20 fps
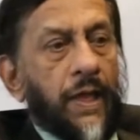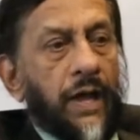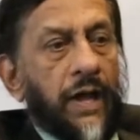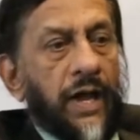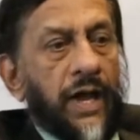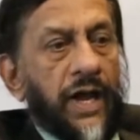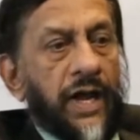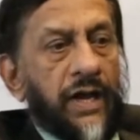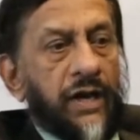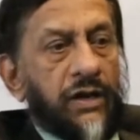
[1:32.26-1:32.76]

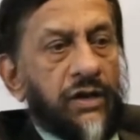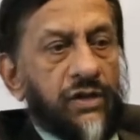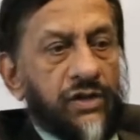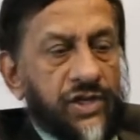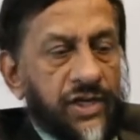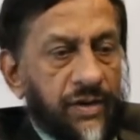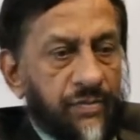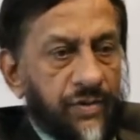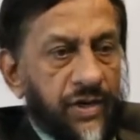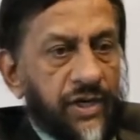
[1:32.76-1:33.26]
and
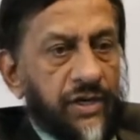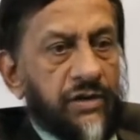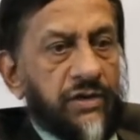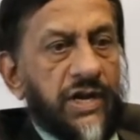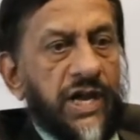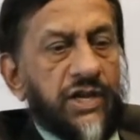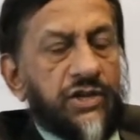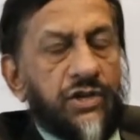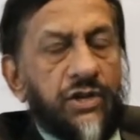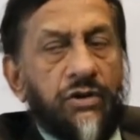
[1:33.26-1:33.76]
some
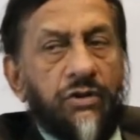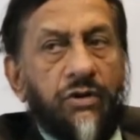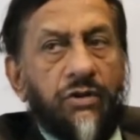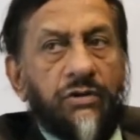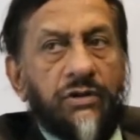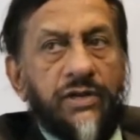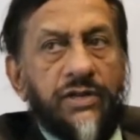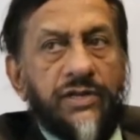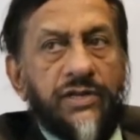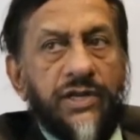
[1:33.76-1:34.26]
international
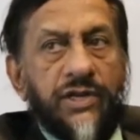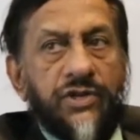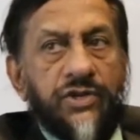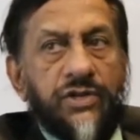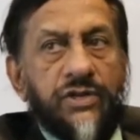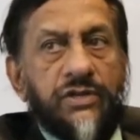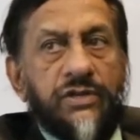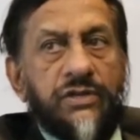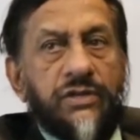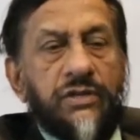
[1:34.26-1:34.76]

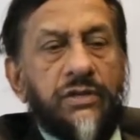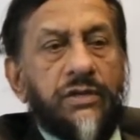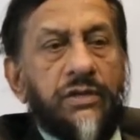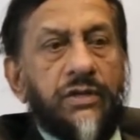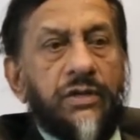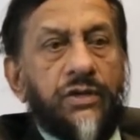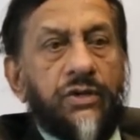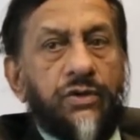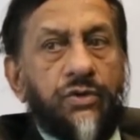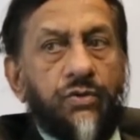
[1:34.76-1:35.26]
organizations
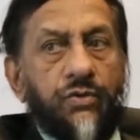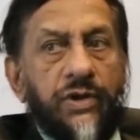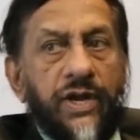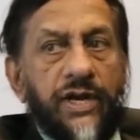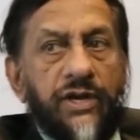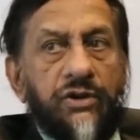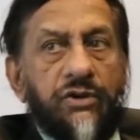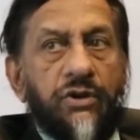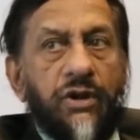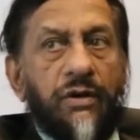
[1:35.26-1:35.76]
to
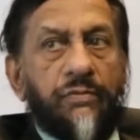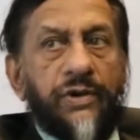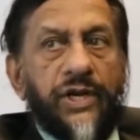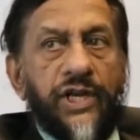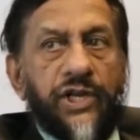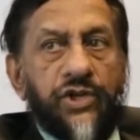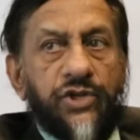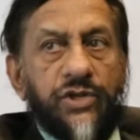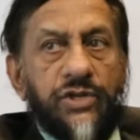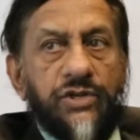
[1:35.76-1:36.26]
get
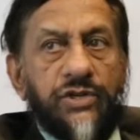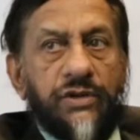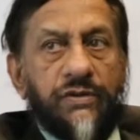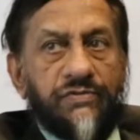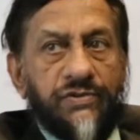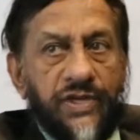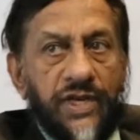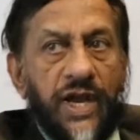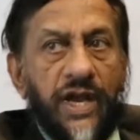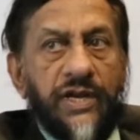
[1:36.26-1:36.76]
nominations
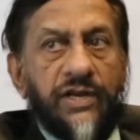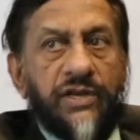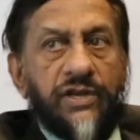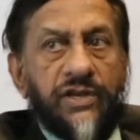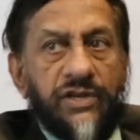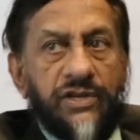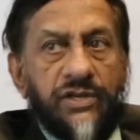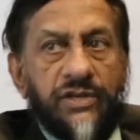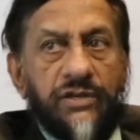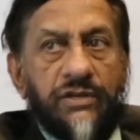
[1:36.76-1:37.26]
of
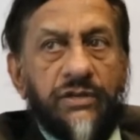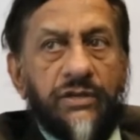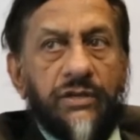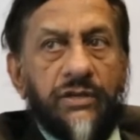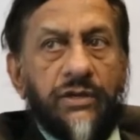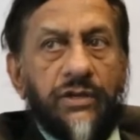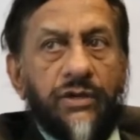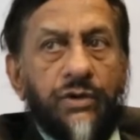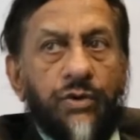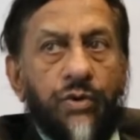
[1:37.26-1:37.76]
scientists
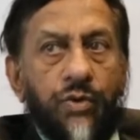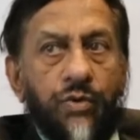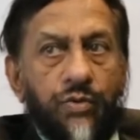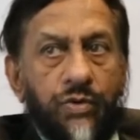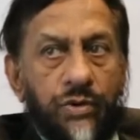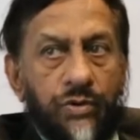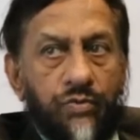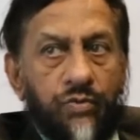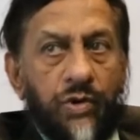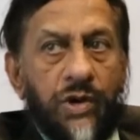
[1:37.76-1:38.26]
who
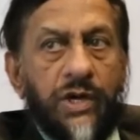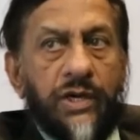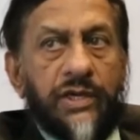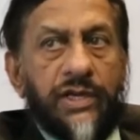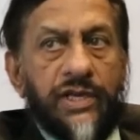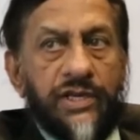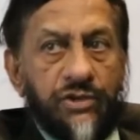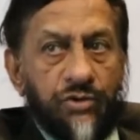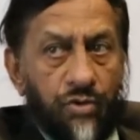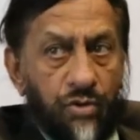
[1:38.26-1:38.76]
would work
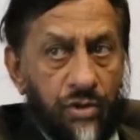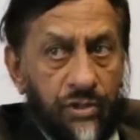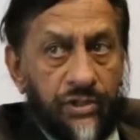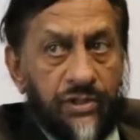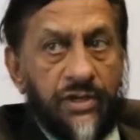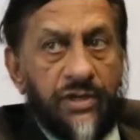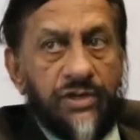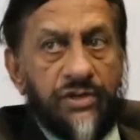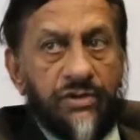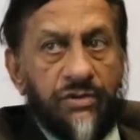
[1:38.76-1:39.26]
as
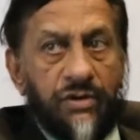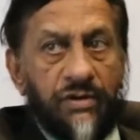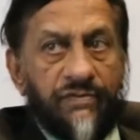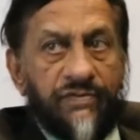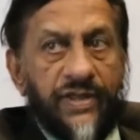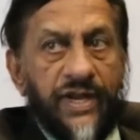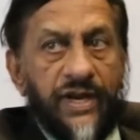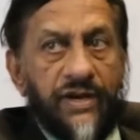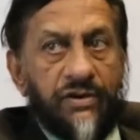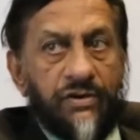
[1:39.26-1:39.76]
authors of
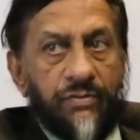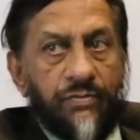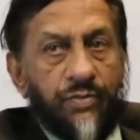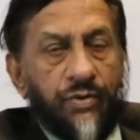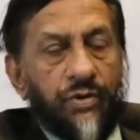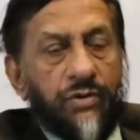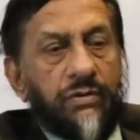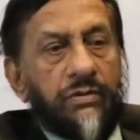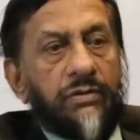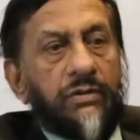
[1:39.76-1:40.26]
that
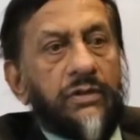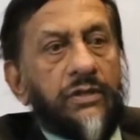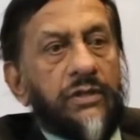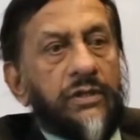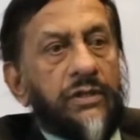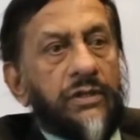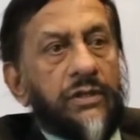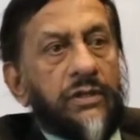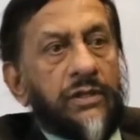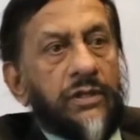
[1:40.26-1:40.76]
report.
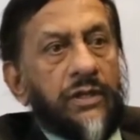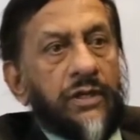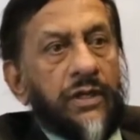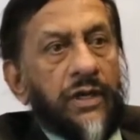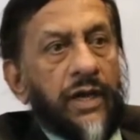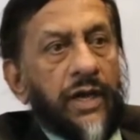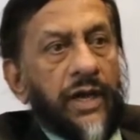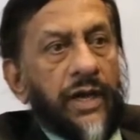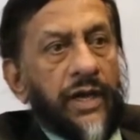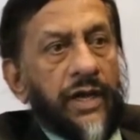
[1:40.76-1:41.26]

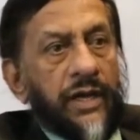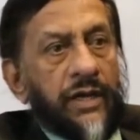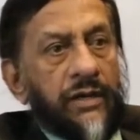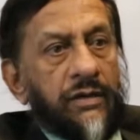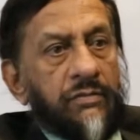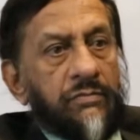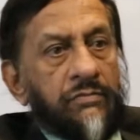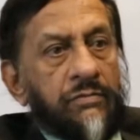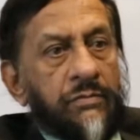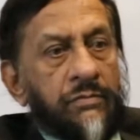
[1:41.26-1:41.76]

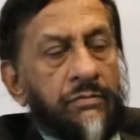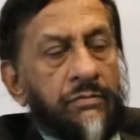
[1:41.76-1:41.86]
And